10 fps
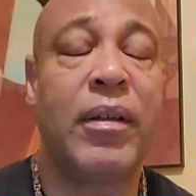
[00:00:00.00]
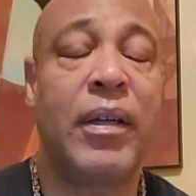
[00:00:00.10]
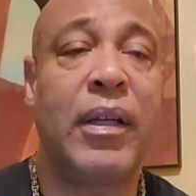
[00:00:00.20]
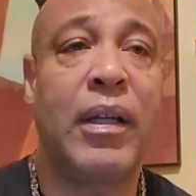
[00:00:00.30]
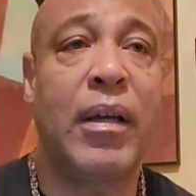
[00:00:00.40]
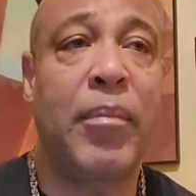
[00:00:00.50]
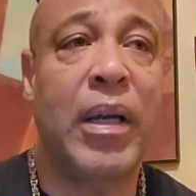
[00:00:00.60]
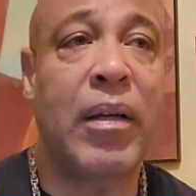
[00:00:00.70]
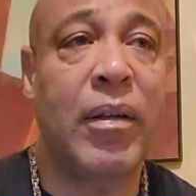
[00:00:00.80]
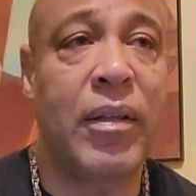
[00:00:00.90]
And I'm
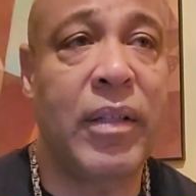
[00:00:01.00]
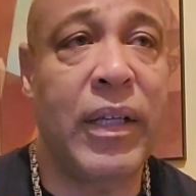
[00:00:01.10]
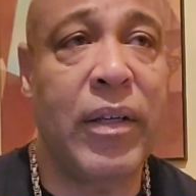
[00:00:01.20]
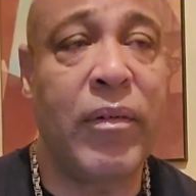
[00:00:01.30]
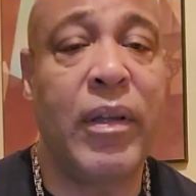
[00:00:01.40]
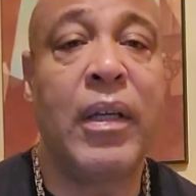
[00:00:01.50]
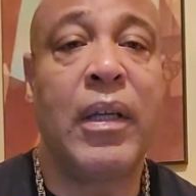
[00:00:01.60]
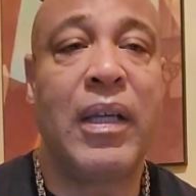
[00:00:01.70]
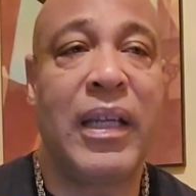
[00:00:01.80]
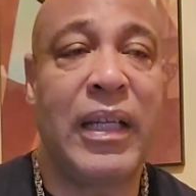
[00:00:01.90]
not going to tell you
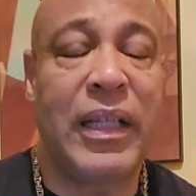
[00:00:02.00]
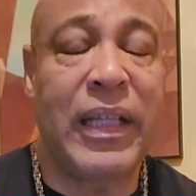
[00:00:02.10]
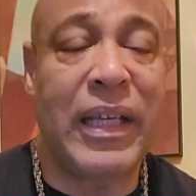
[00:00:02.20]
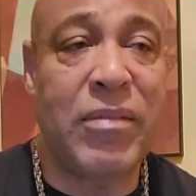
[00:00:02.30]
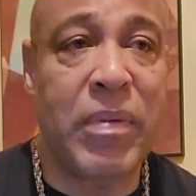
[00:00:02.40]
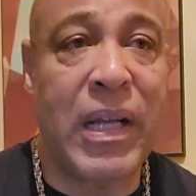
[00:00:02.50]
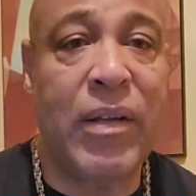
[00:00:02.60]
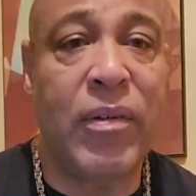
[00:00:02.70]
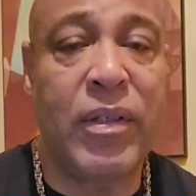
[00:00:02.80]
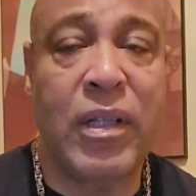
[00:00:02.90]
any names, but I
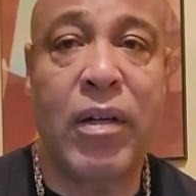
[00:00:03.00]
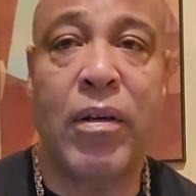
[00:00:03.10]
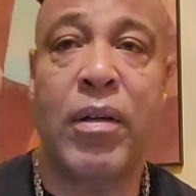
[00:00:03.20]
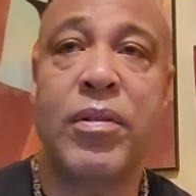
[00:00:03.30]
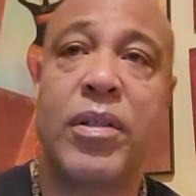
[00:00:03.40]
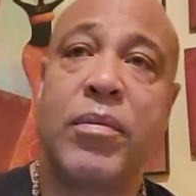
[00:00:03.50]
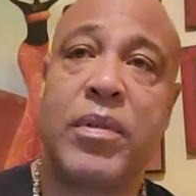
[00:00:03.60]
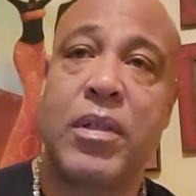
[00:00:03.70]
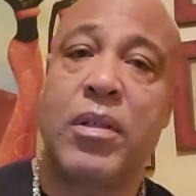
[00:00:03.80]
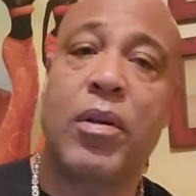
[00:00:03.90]
knew a young girl, she
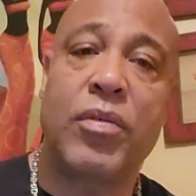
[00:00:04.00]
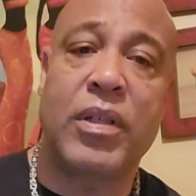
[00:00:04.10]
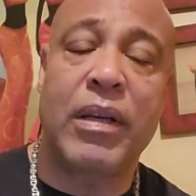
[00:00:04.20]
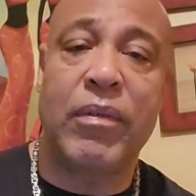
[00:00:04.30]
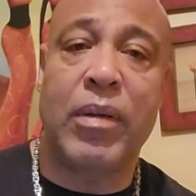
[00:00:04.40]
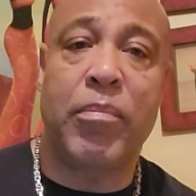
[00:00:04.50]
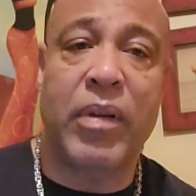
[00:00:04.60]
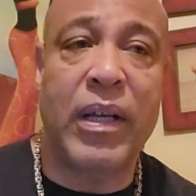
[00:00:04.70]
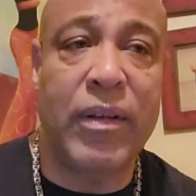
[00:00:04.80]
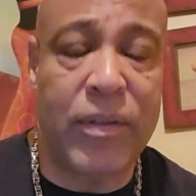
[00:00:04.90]
was associating with a
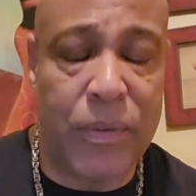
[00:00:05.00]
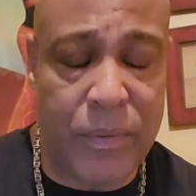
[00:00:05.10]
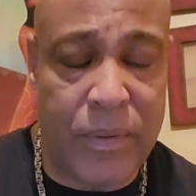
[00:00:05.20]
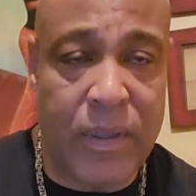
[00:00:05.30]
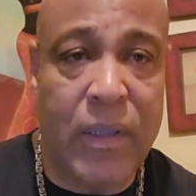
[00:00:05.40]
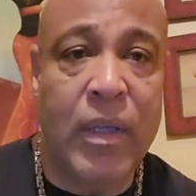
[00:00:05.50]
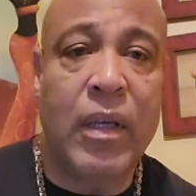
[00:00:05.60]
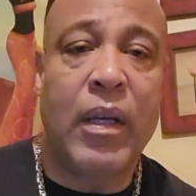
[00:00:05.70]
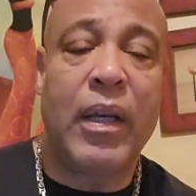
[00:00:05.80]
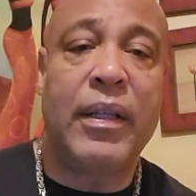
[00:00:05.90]
blood dude,
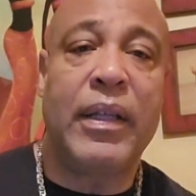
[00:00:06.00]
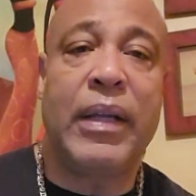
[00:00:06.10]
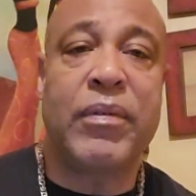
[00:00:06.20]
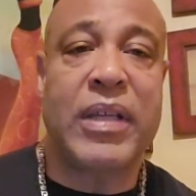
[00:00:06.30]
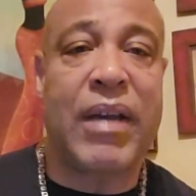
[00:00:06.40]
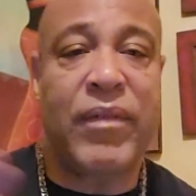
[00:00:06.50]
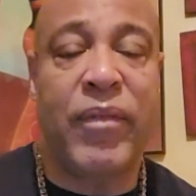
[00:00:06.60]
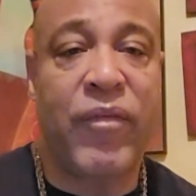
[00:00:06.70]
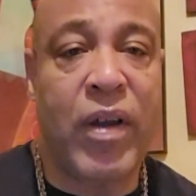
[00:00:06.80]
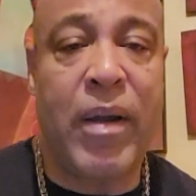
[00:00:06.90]
and then they was having
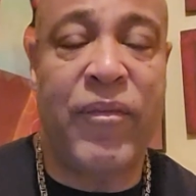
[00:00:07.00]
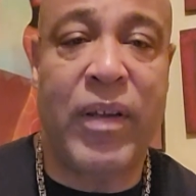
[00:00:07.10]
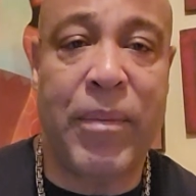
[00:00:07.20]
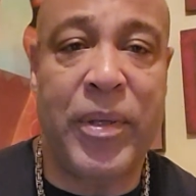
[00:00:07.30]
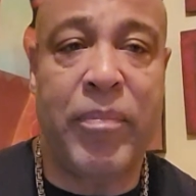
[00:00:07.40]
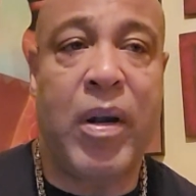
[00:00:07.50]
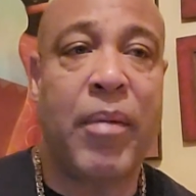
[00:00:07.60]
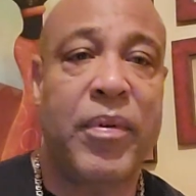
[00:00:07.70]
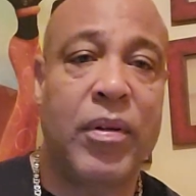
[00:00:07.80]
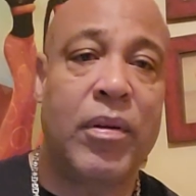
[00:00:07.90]
a family
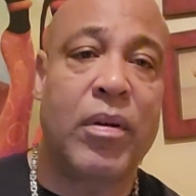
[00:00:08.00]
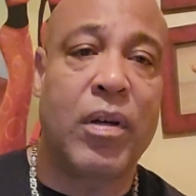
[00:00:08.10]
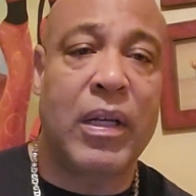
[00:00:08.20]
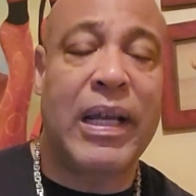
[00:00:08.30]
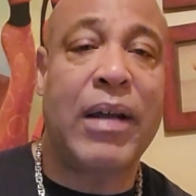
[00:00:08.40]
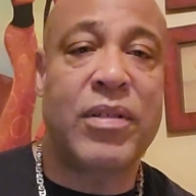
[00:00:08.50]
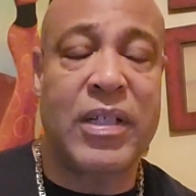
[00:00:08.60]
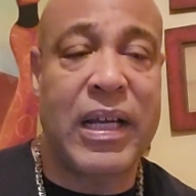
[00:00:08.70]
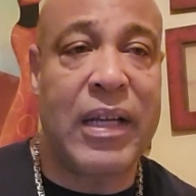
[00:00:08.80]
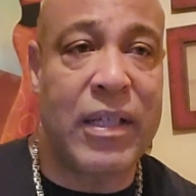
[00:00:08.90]
barbecue cooking out.
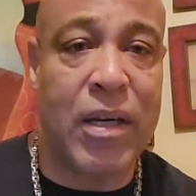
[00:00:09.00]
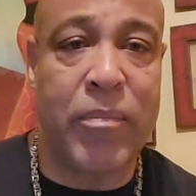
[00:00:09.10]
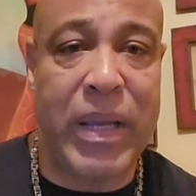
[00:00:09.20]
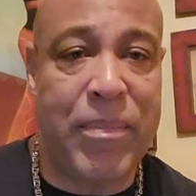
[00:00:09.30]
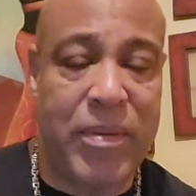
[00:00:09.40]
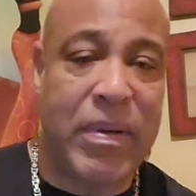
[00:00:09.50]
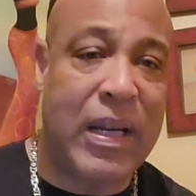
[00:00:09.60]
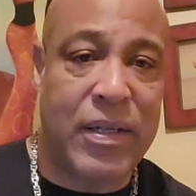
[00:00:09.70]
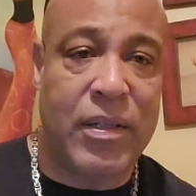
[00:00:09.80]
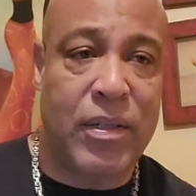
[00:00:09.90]
She got a young baby by
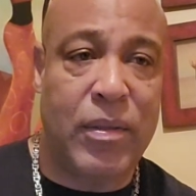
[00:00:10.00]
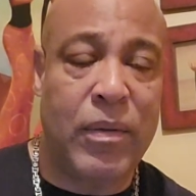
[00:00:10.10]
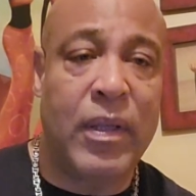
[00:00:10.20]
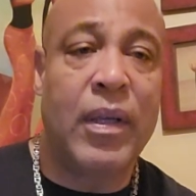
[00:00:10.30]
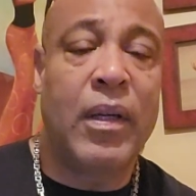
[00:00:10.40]
this dude.